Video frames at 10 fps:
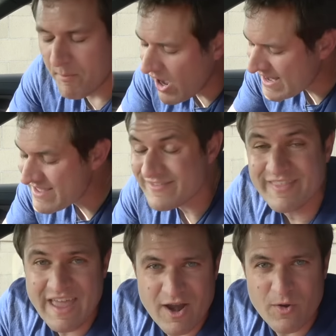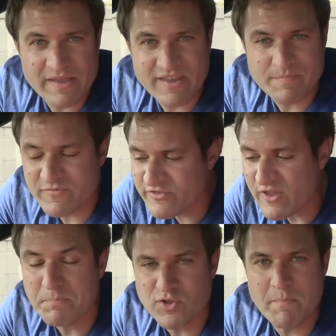but it's there as a
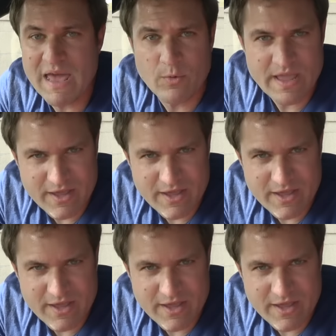supplementary